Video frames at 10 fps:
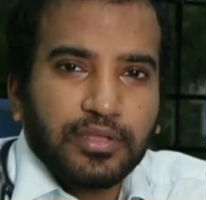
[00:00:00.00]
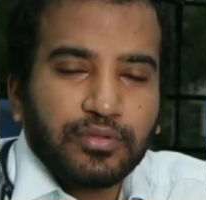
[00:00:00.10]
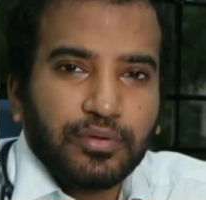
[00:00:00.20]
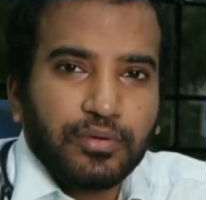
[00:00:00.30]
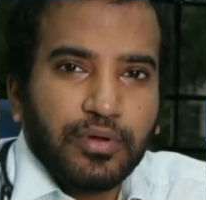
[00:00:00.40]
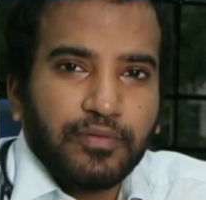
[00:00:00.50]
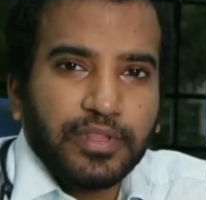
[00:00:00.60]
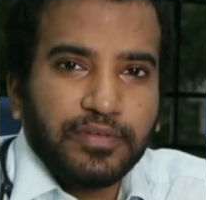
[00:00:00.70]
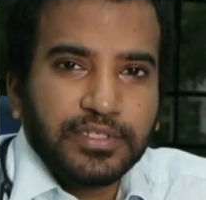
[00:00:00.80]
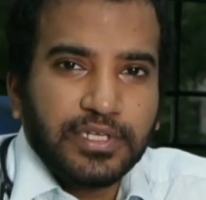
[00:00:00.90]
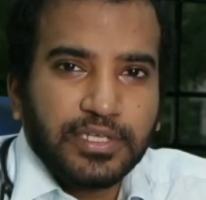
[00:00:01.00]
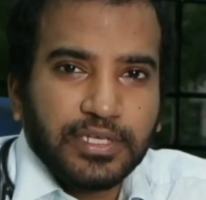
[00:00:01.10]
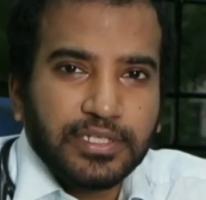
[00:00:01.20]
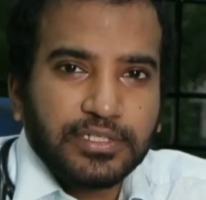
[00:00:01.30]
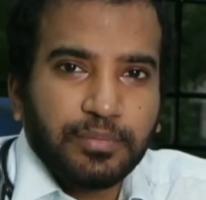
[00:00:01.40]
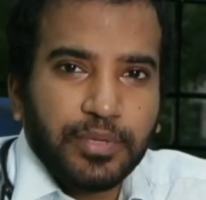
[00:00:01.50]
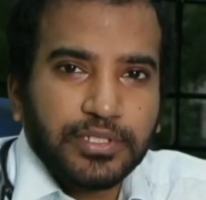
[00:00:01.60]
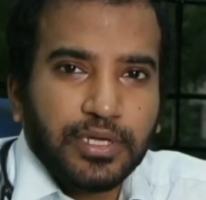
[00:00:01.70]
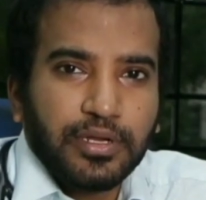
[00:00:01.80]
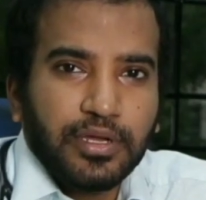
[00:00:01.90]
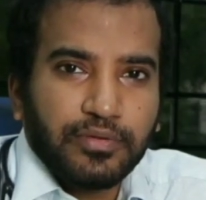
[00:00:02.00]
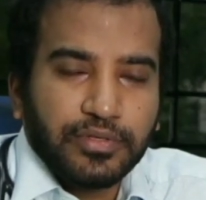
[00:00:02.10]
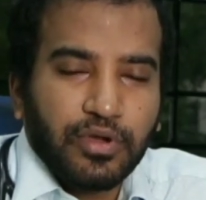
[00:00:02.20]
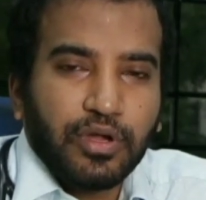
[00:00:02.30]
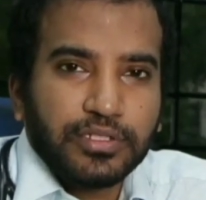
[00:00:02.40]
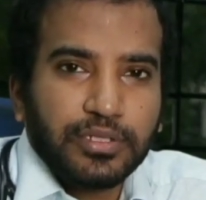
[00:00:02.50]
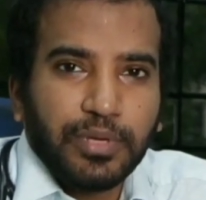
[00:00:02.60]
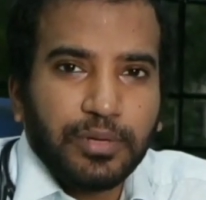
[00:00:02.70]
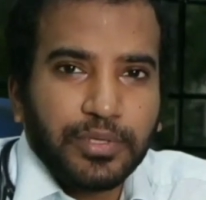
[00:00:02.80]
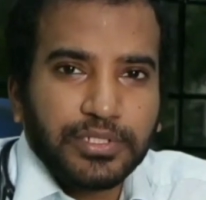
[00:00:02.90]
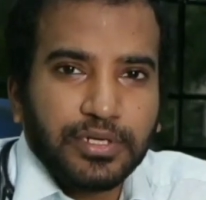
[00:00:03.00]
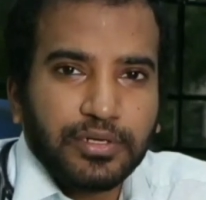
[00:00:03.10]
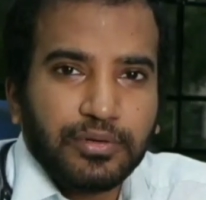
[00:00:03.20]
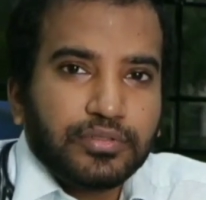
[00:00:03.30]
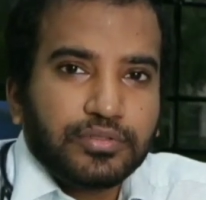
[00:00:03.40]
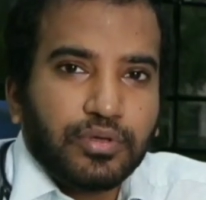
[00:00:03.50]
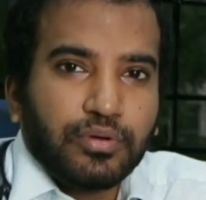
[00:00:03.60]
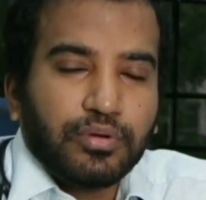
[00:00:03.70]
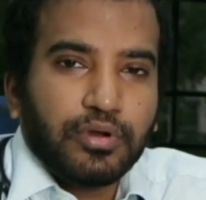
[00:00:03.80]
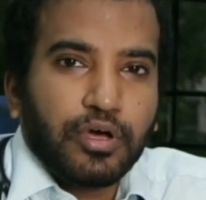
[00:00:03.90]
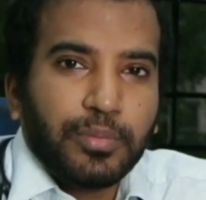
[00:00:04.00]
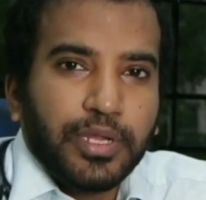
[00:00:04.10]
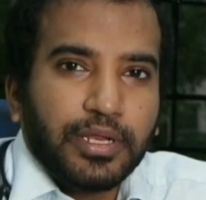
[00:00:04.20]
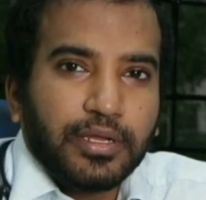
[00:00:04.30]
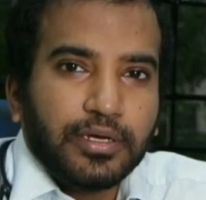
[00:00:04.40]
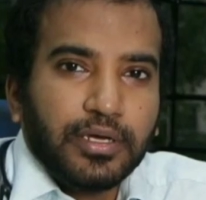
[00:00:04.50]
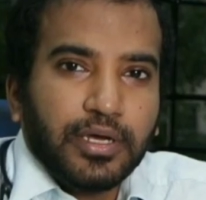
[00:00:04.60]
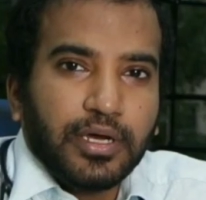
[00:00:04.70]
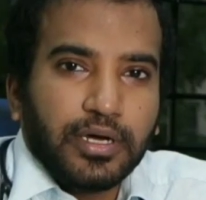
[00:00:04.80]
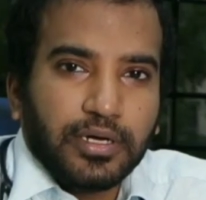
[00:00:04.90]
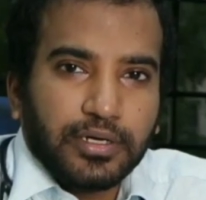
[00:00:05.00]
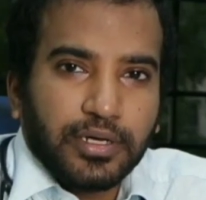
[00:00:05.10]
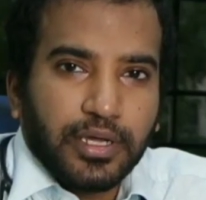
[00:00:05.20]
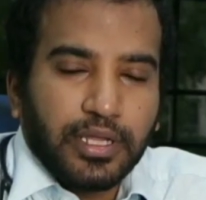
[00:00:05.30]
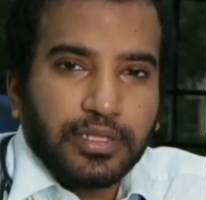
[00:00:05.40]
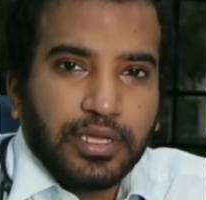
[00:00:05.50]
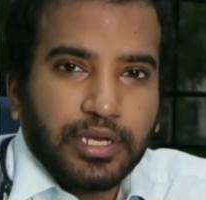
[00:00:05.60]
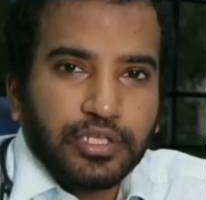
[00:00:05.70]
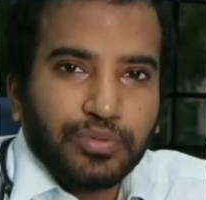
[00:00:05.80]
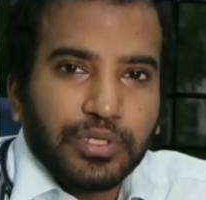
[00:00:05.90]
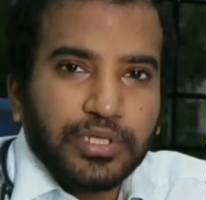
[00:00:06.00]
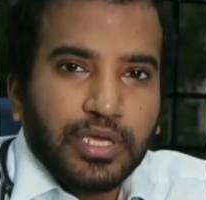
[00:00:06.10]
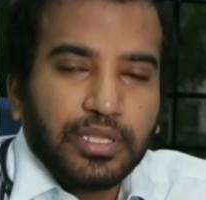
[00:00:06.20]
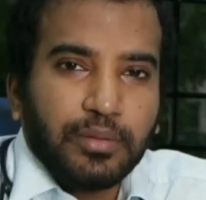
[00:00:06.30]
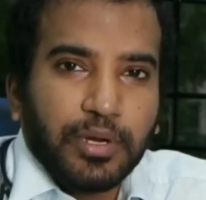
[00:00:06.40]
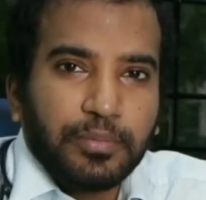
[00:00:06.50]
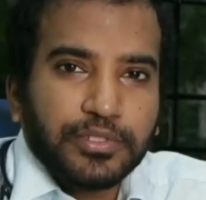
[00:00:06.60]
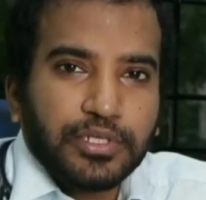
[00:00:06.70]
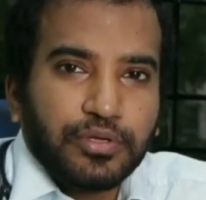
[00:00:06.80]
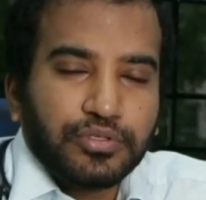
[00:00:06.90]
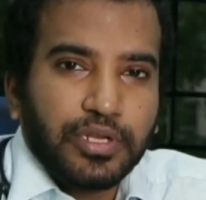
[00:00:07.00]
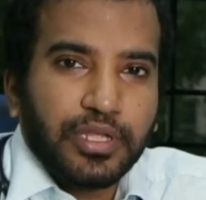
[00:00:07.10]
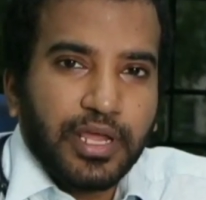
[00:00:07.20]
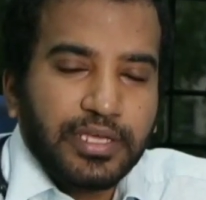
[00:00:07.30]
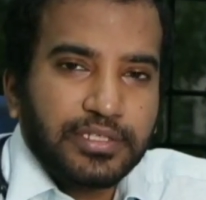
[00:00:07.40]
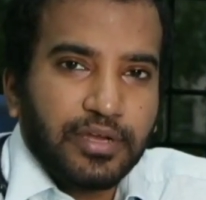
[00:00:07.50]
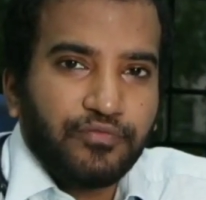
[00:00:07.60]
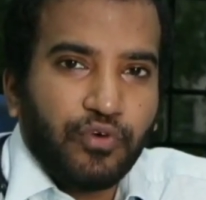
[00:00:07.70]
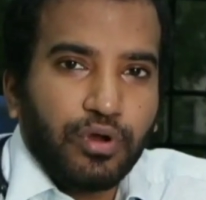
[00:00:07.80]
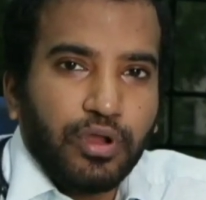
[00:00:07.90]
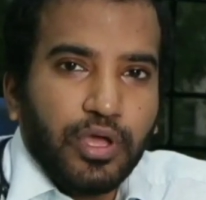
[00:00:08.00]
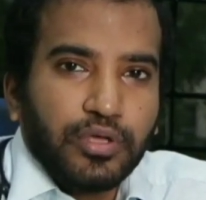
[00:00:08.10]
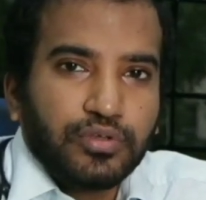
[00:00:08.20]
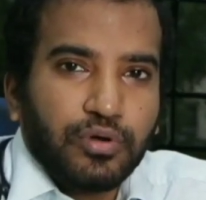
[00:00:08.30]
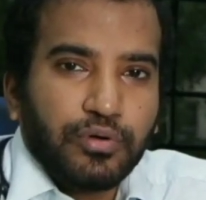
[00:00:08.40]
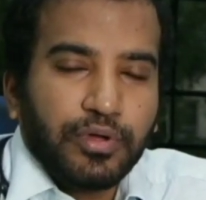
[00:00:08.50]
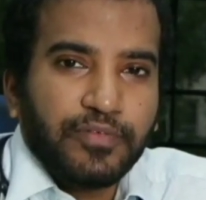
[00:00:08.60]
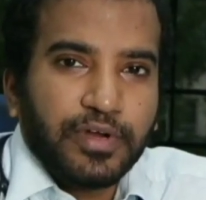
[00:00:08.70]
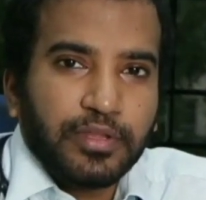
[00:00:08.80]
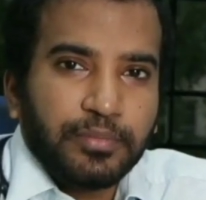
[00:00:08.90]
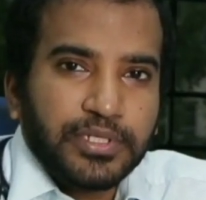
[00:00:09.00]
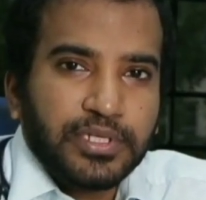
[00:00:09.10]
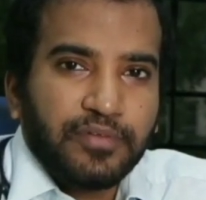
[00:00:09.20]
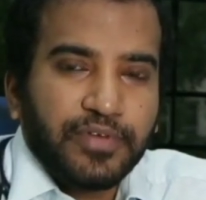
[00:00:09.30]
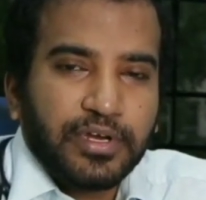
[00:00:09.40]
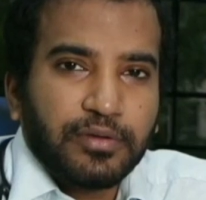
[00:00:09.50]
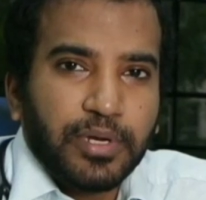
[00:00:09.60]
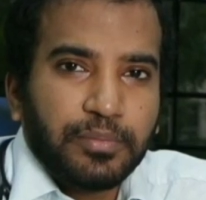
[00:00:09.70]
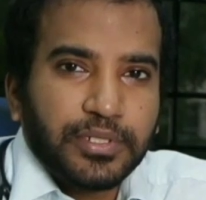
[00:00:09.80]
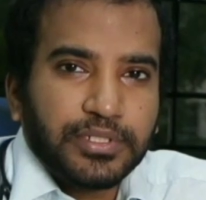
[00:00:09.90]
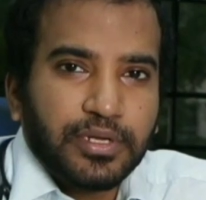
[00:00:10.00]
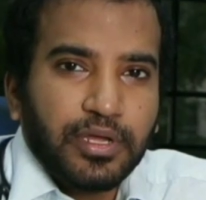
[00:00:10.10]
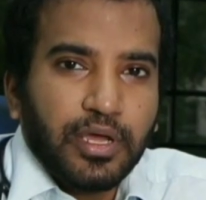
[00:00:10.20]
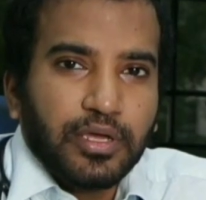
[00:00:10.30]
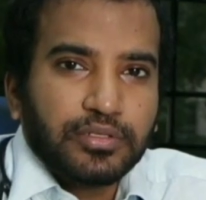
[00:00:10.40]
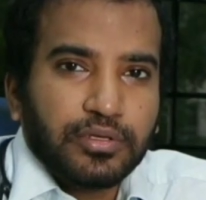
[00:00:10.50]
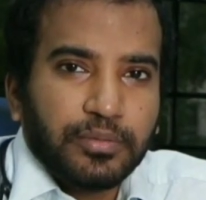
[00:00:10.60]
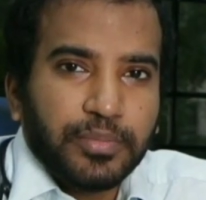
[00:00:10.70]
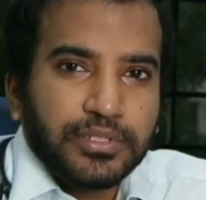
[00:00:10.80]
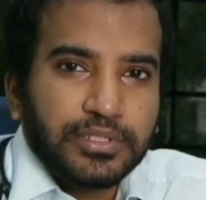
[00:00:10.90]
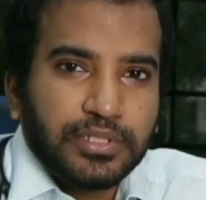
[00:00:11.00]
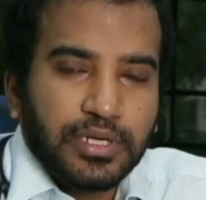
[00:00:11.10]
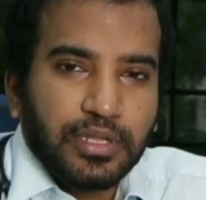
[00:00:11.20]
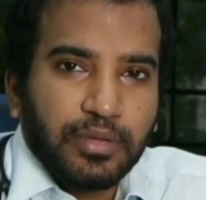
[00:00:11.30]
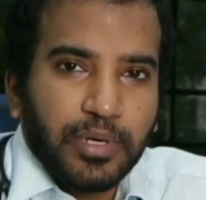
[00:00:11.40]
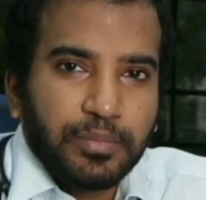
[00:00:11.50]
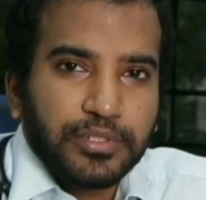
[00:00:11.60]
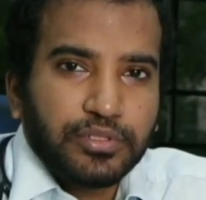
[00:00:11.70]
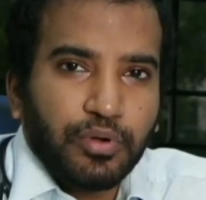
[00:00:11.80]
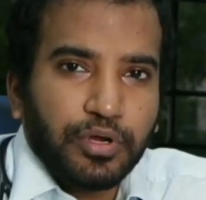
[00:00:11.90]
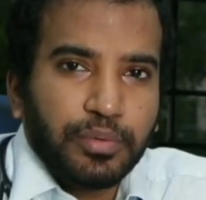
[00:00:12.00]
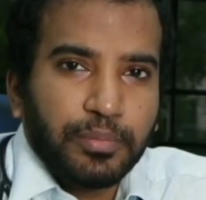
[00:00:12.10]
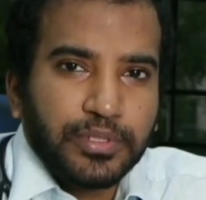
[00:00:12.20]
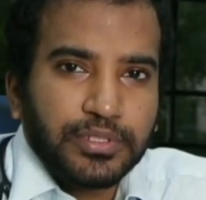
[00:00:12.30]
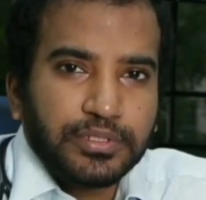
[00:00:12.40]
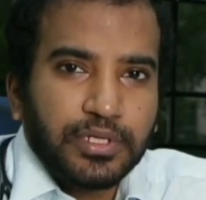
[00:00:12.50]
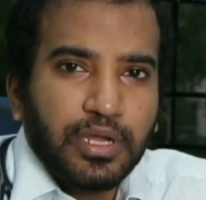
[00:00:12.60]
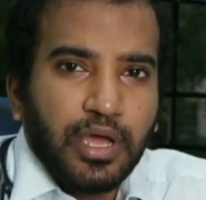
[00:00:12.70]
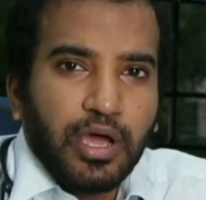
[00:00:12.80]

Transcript: So when the vessels exert the pressure, it is called as a blood pressure. So normally in healthy individuals, the blood pressure usually rise and fall. So if it is a patient affected blood pressure, so the persistent, the blood pressure is going to be persistent